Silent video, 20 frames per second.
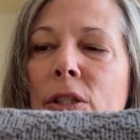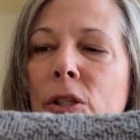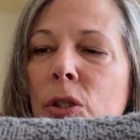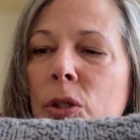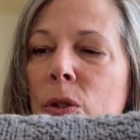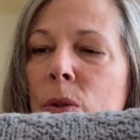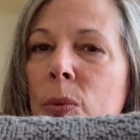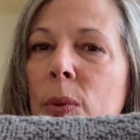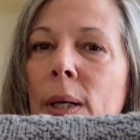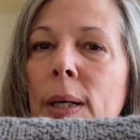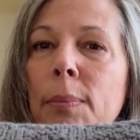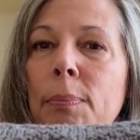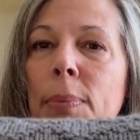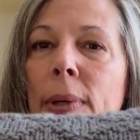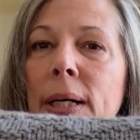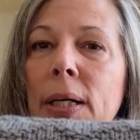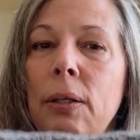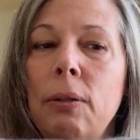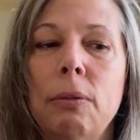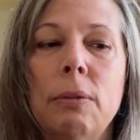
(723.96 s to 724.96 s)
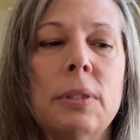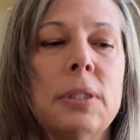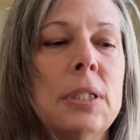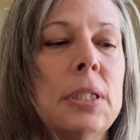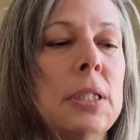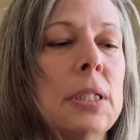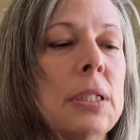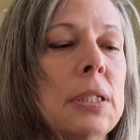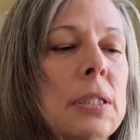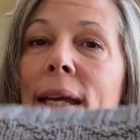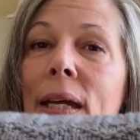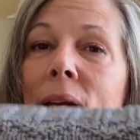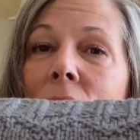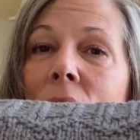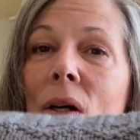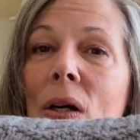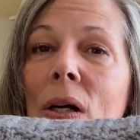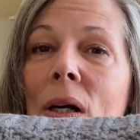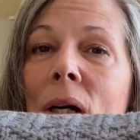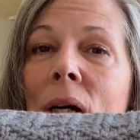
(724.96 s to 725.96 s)
to about
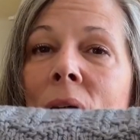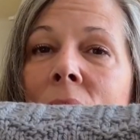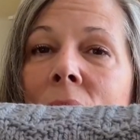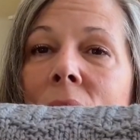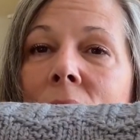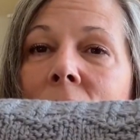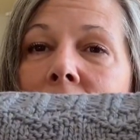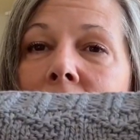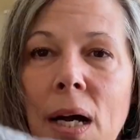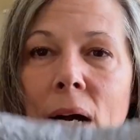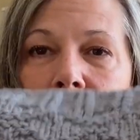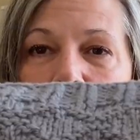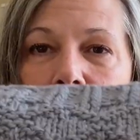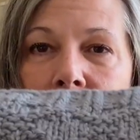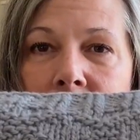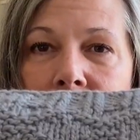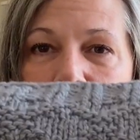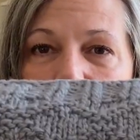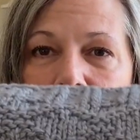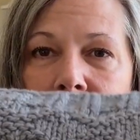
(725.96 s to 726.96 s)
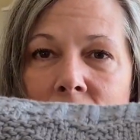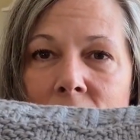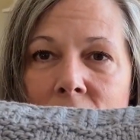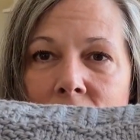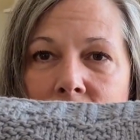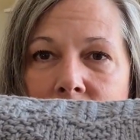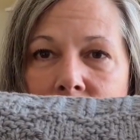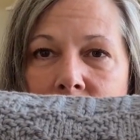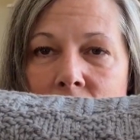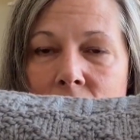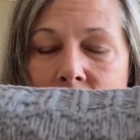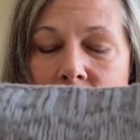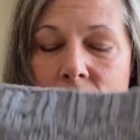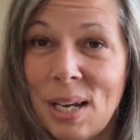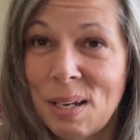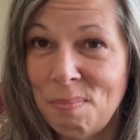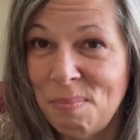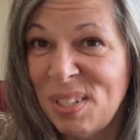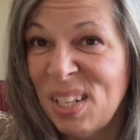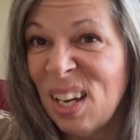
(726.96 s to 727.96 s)
here, I thought,
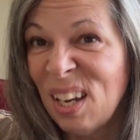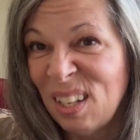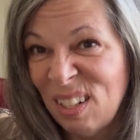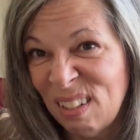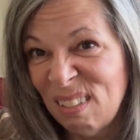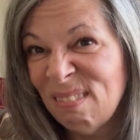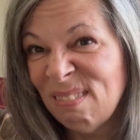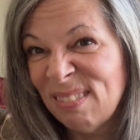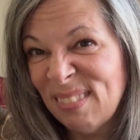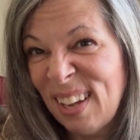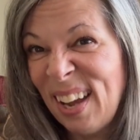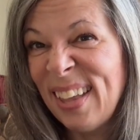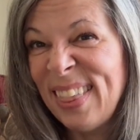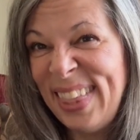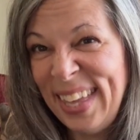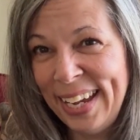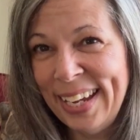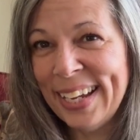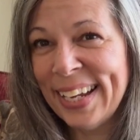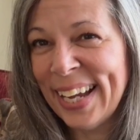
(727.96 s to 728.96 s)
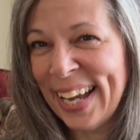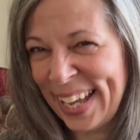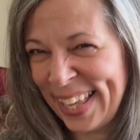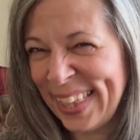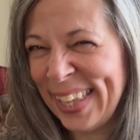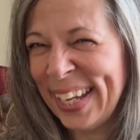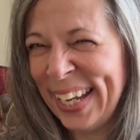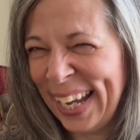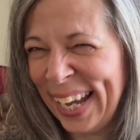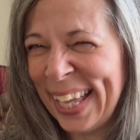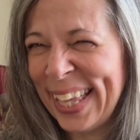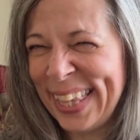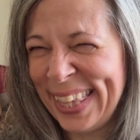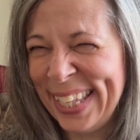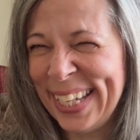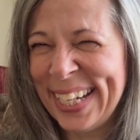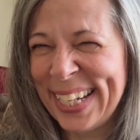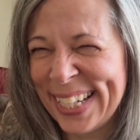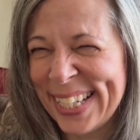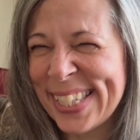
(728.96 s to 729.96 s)
I'm done. I
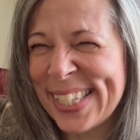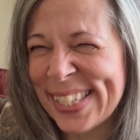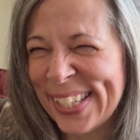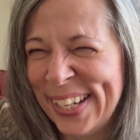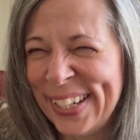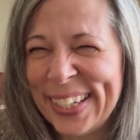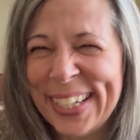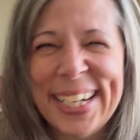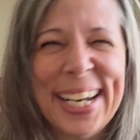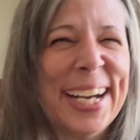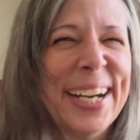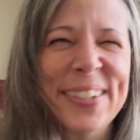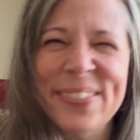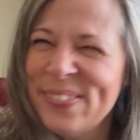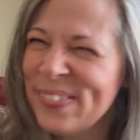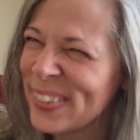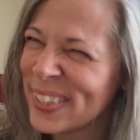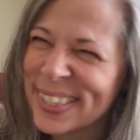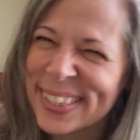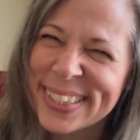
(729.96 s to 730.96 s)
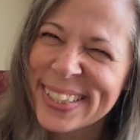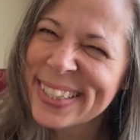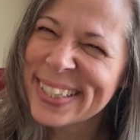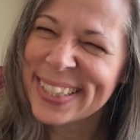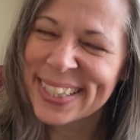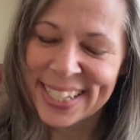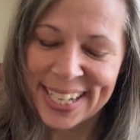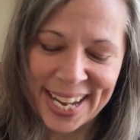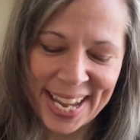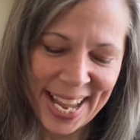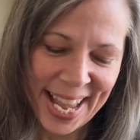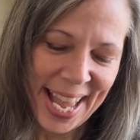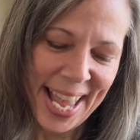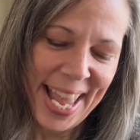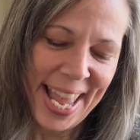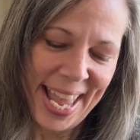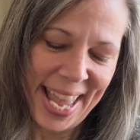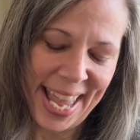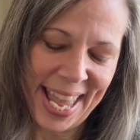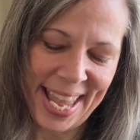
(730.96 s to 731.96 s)
think it's long enough.
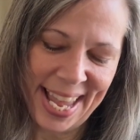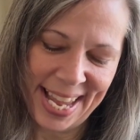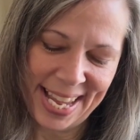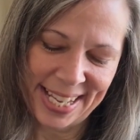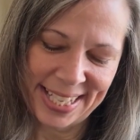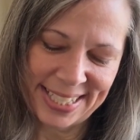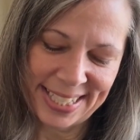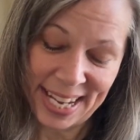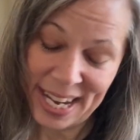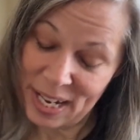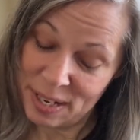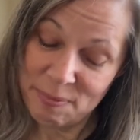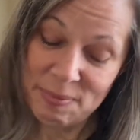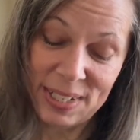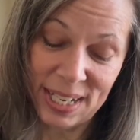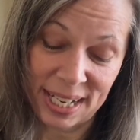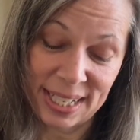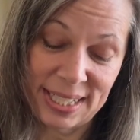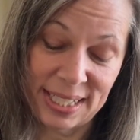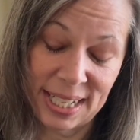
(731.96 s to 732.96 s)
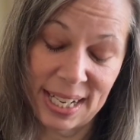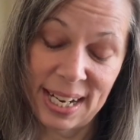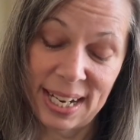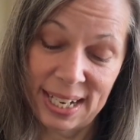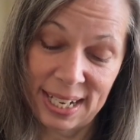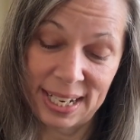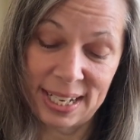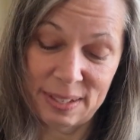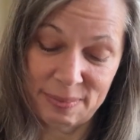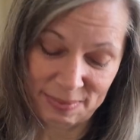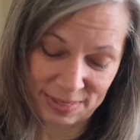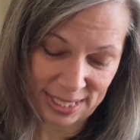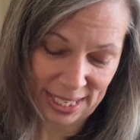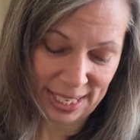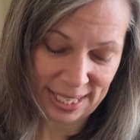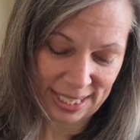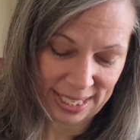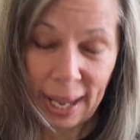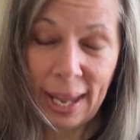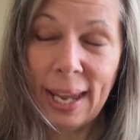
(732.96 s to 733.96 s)
And I'm done. I am
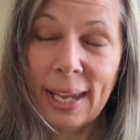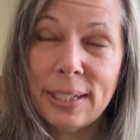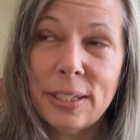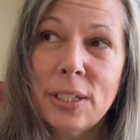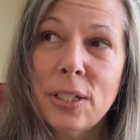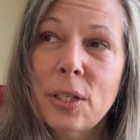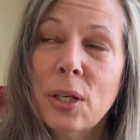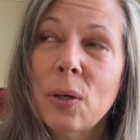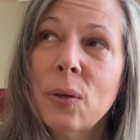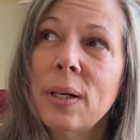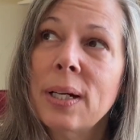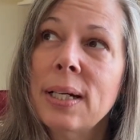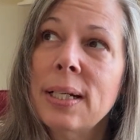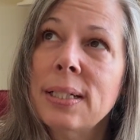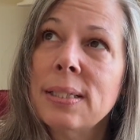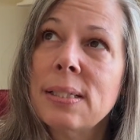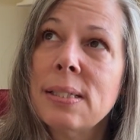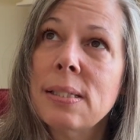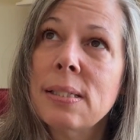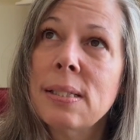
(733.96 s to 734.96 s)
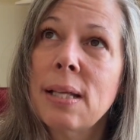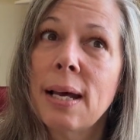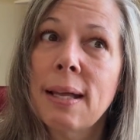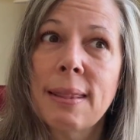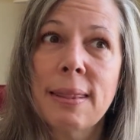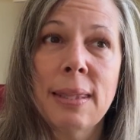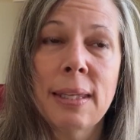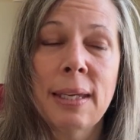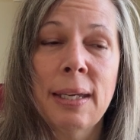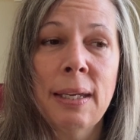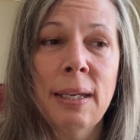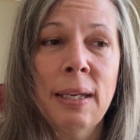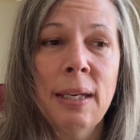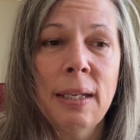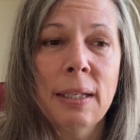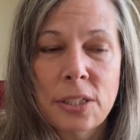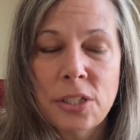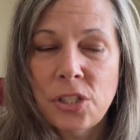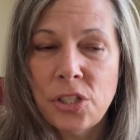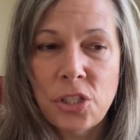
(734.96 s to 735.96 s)
done. And you know, it's nothing
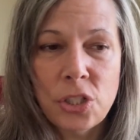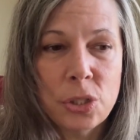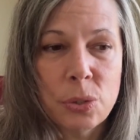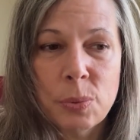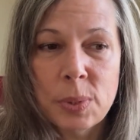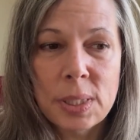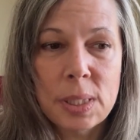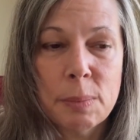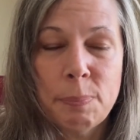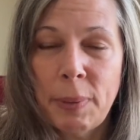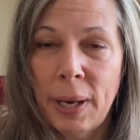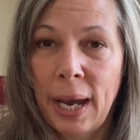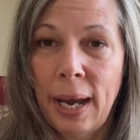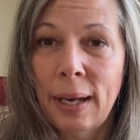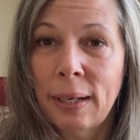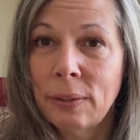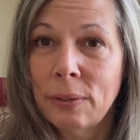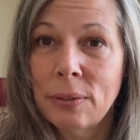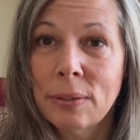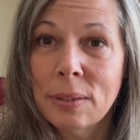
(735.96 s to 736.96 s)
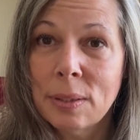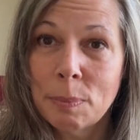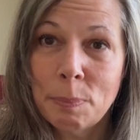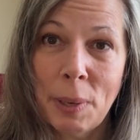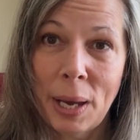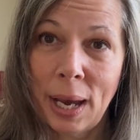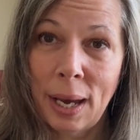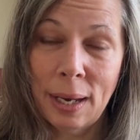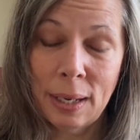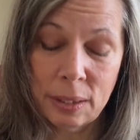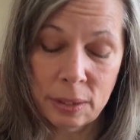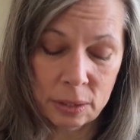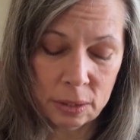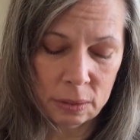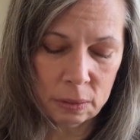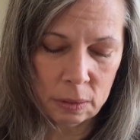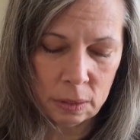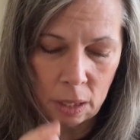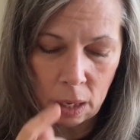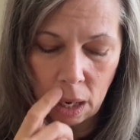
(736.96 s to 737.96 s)
to do with the pattern. The
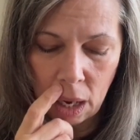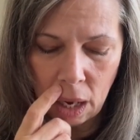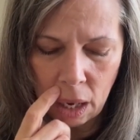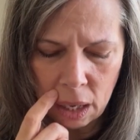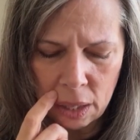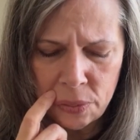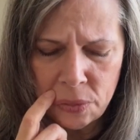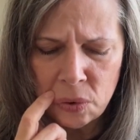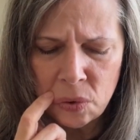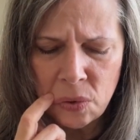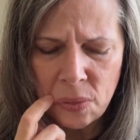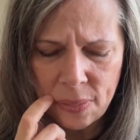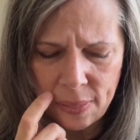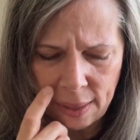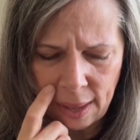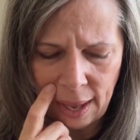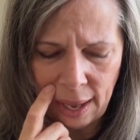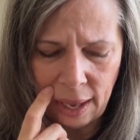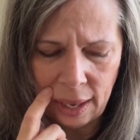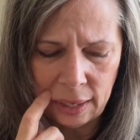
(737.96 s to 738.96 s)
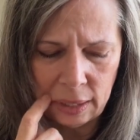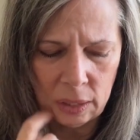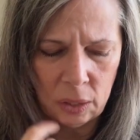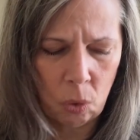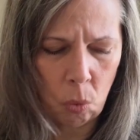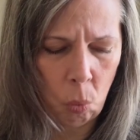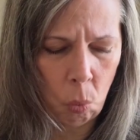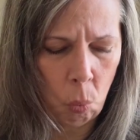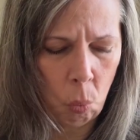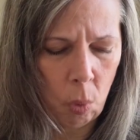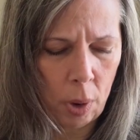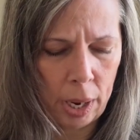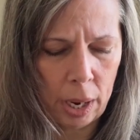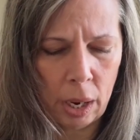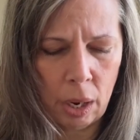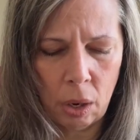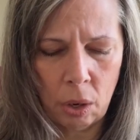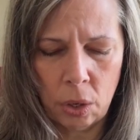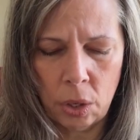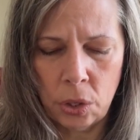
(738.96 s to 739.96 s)
pattern, other than
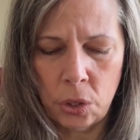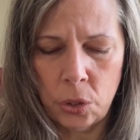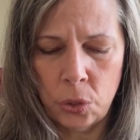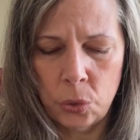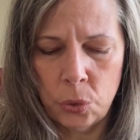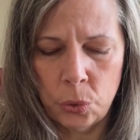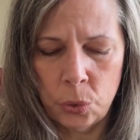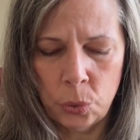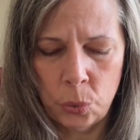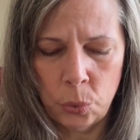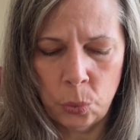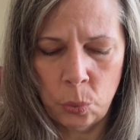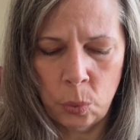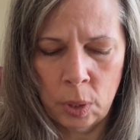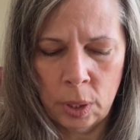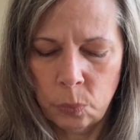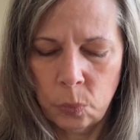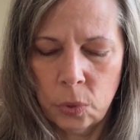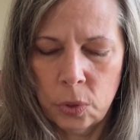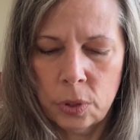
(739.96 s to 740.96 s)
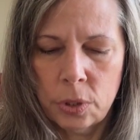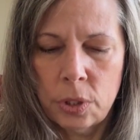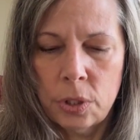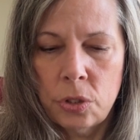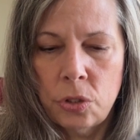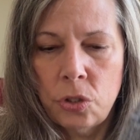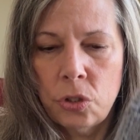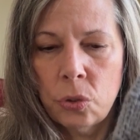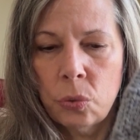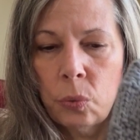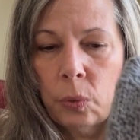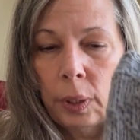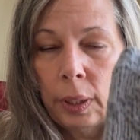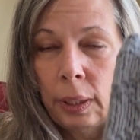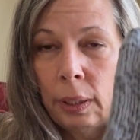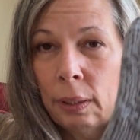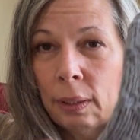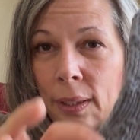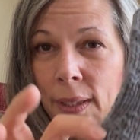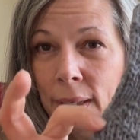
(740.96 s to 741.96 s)
where you were to
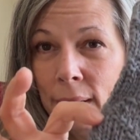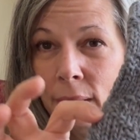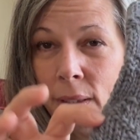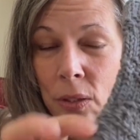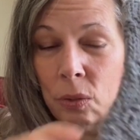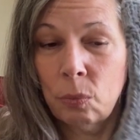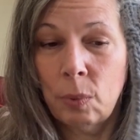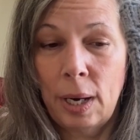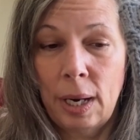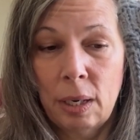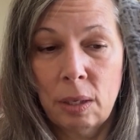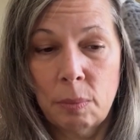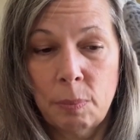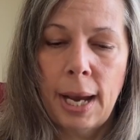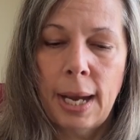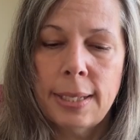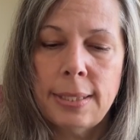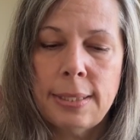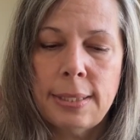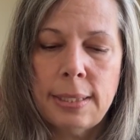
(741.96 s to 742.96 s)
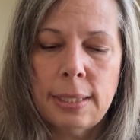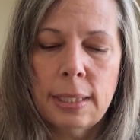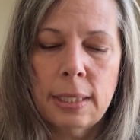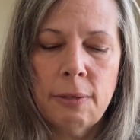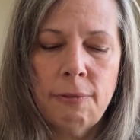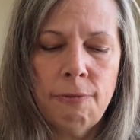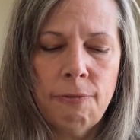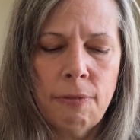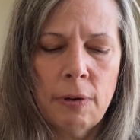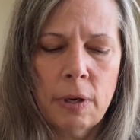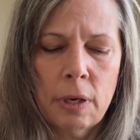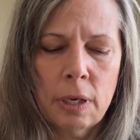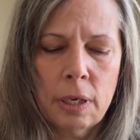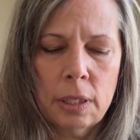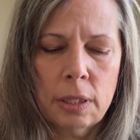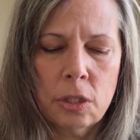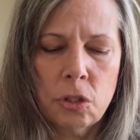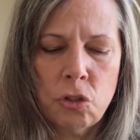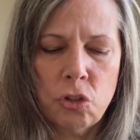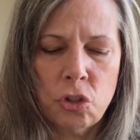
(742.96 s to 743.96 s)
join in the round. I did
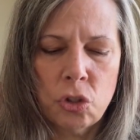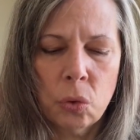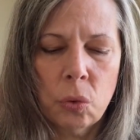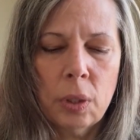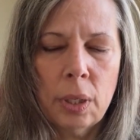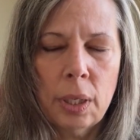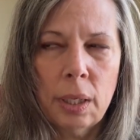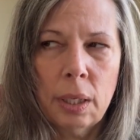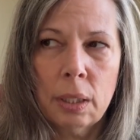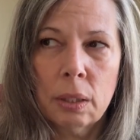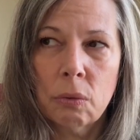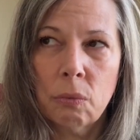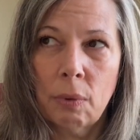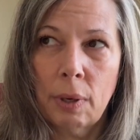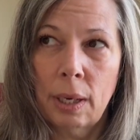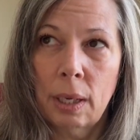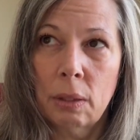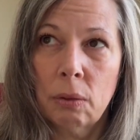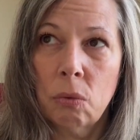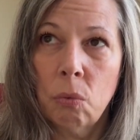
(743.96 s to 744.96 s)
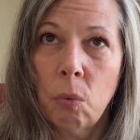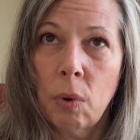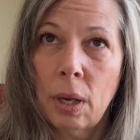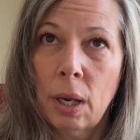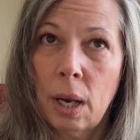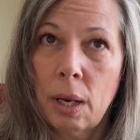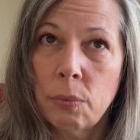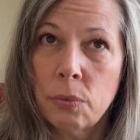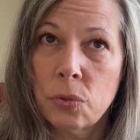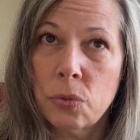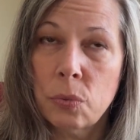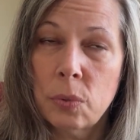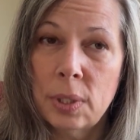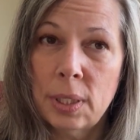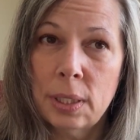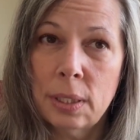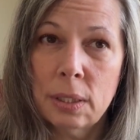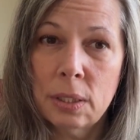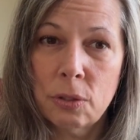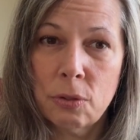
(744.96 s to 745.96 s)
find the joining in the round the way I was
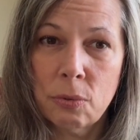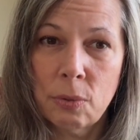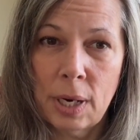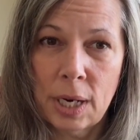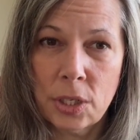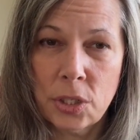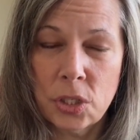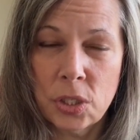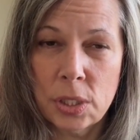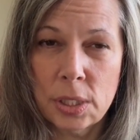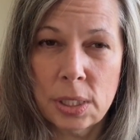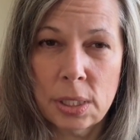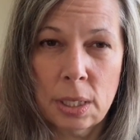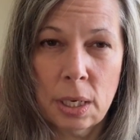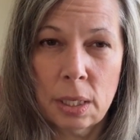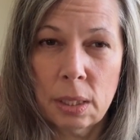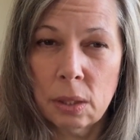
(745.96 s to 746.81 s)
reading the directions, and I